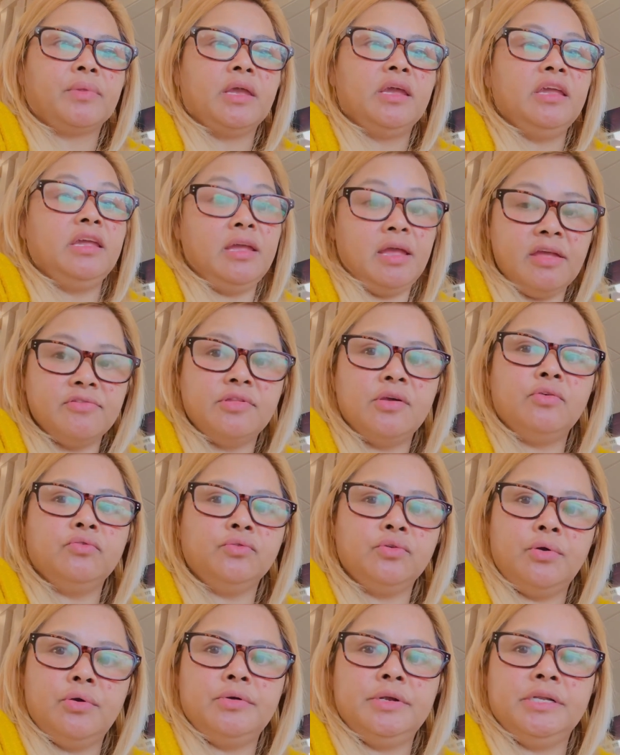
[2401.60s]
he had the
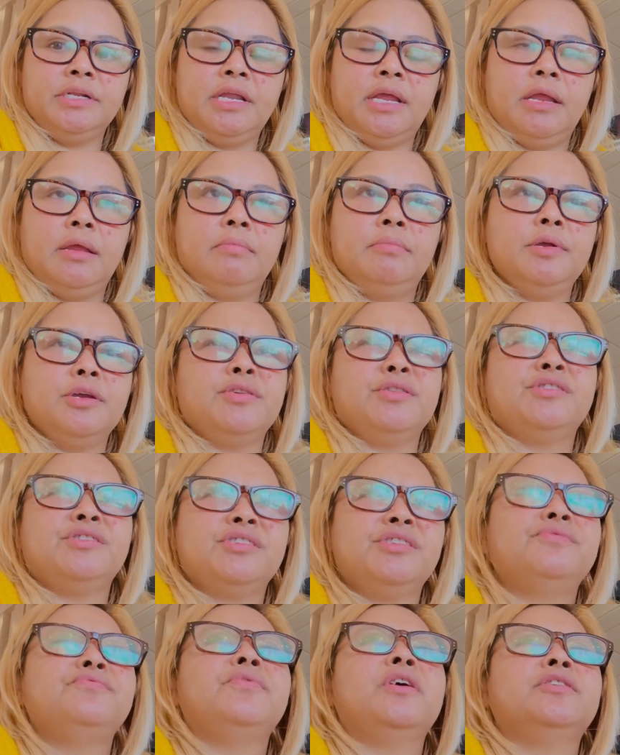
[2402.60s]
authority because
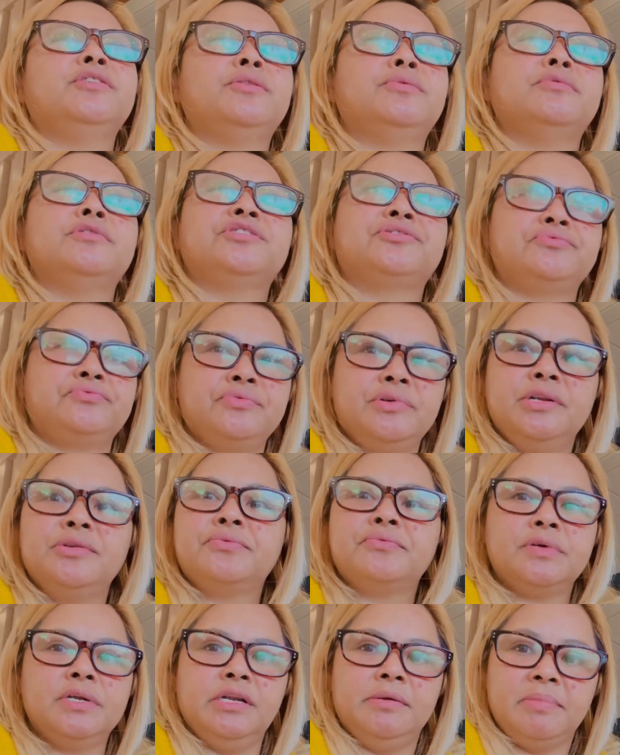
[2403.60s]
the infection was really,
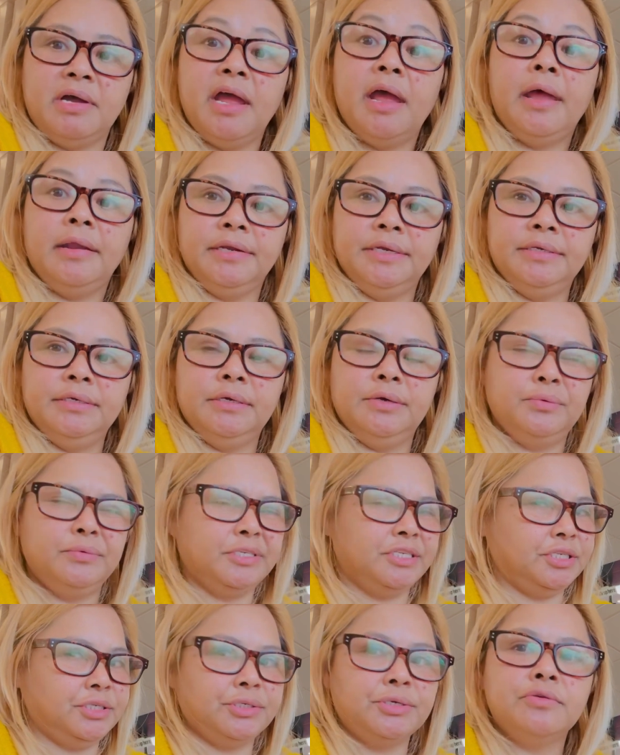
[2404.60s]
really bad. It
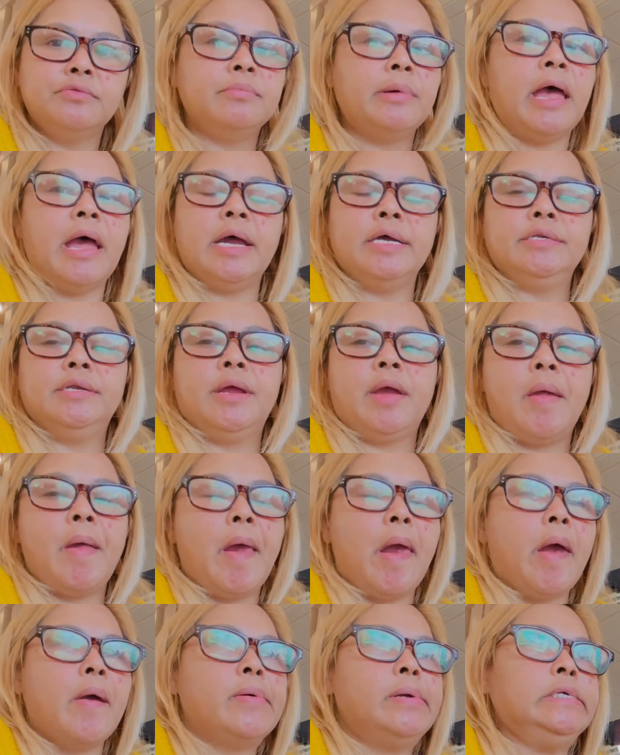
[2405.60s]
was so bad.
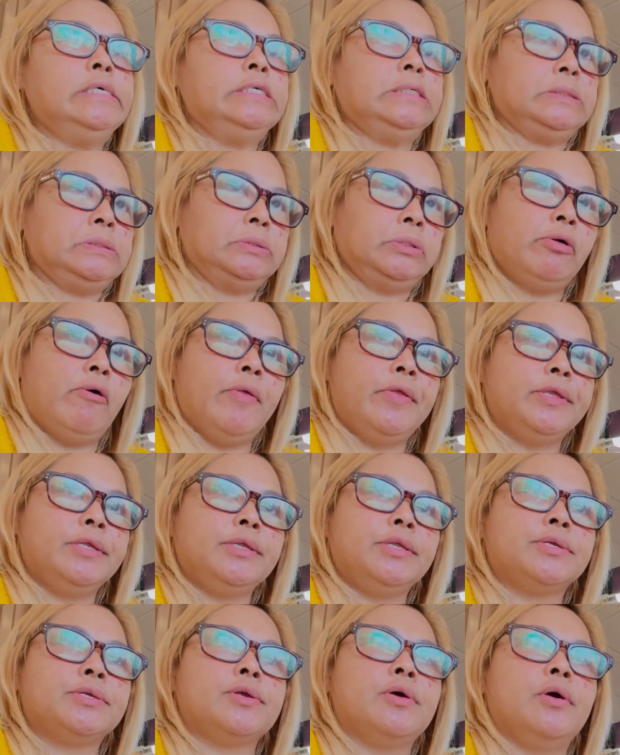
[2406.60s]

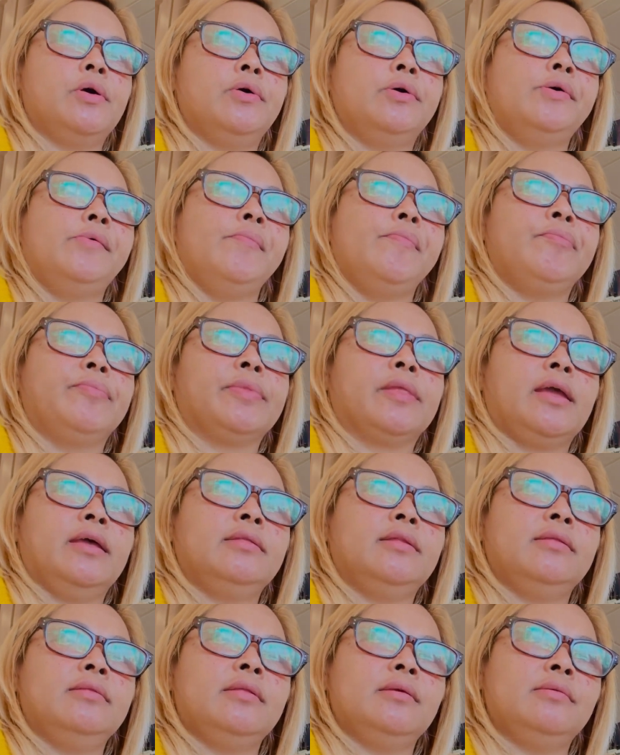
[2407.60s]
So,
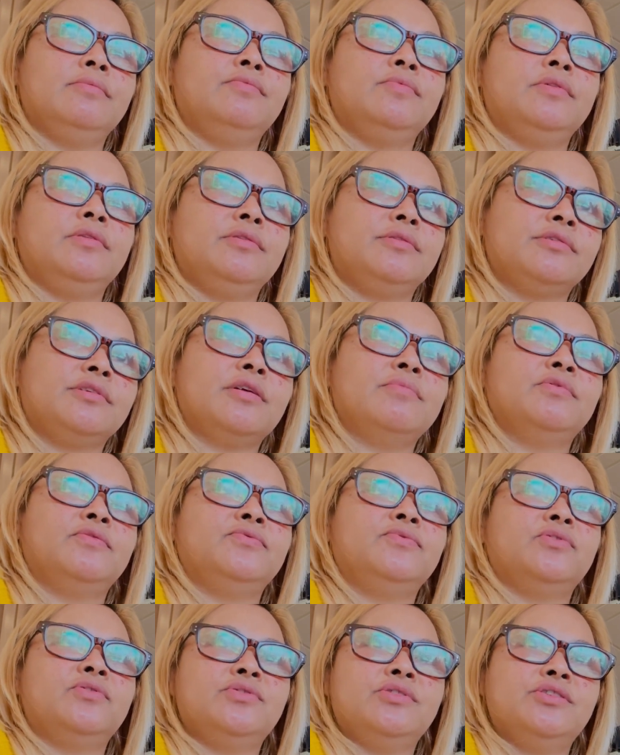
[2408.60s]
and then some
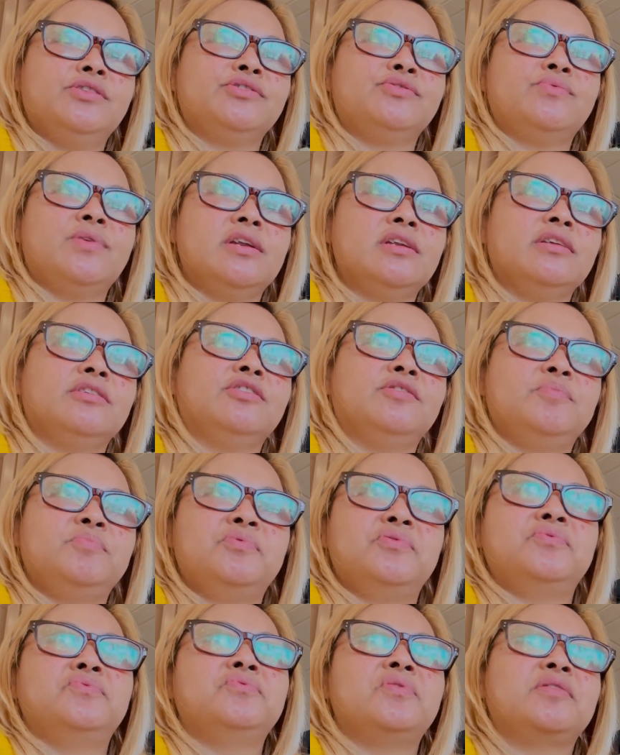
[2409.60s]
of the nurse wanted to
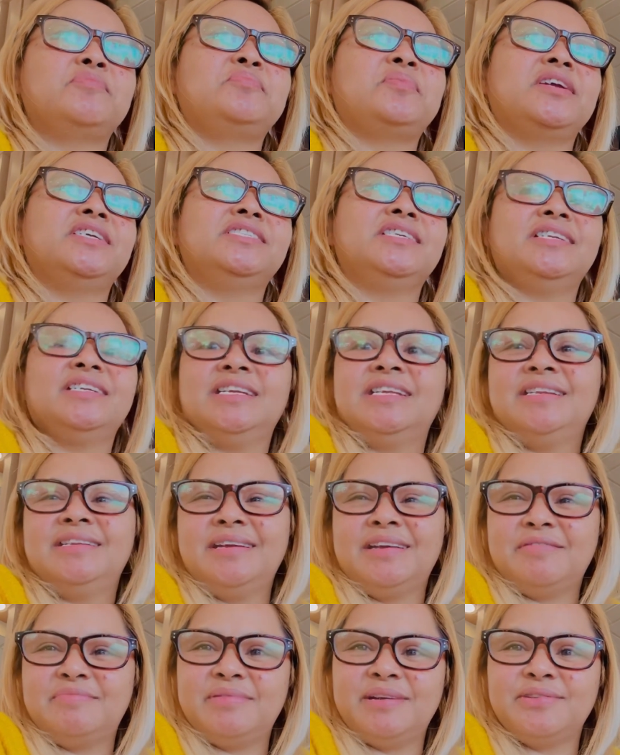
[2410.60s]
put one patient in
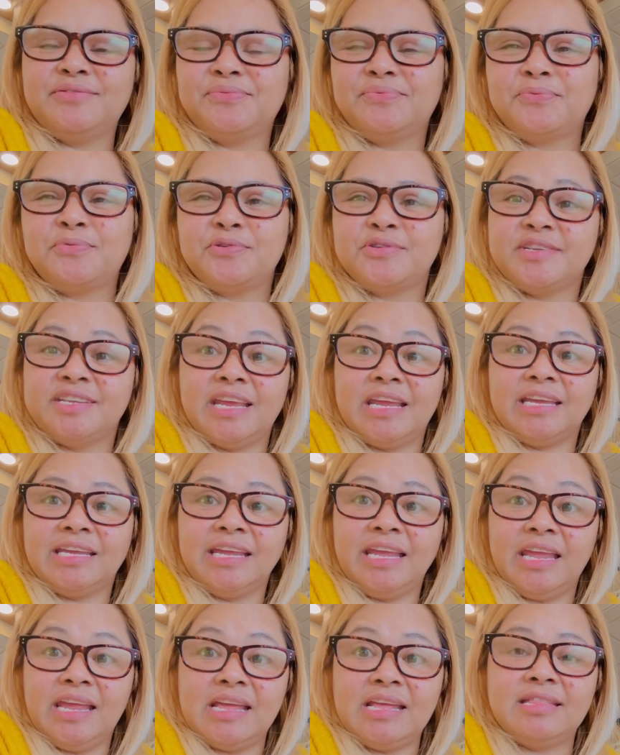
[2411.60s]
there, but of course they
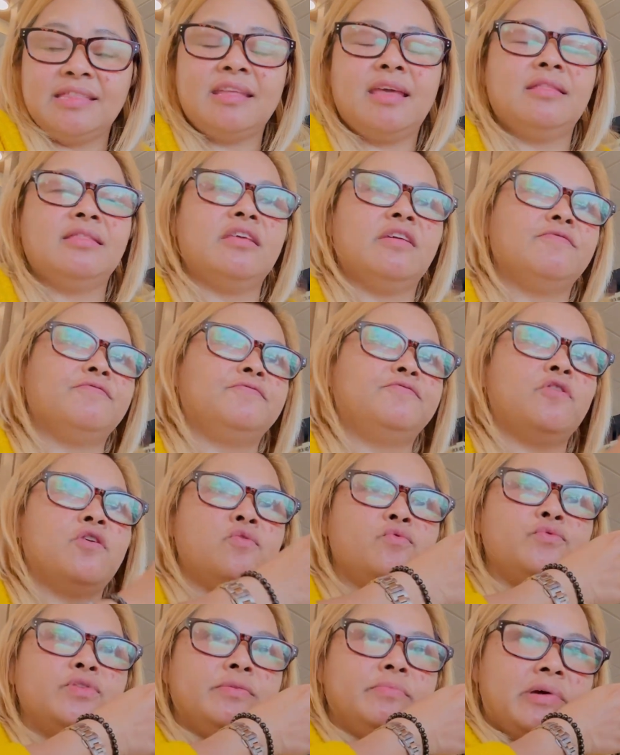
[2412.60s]
can't, and they
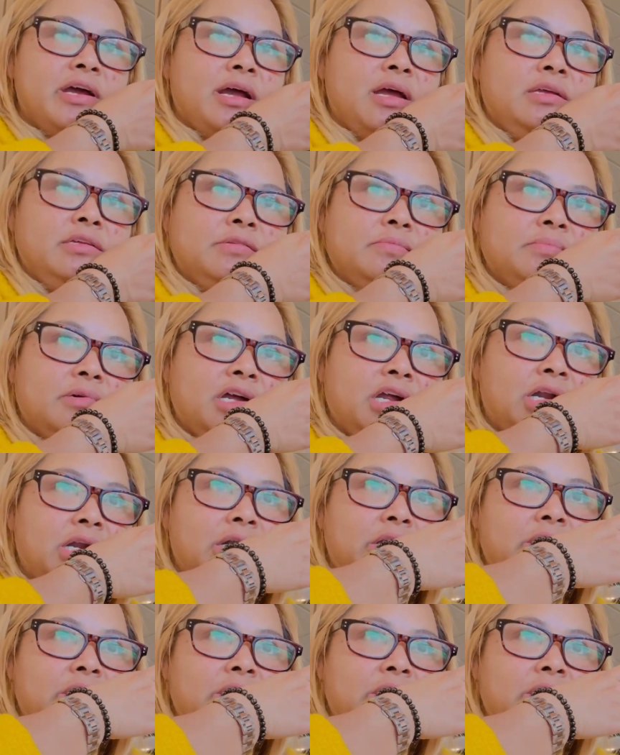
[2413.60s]
fought with my husband,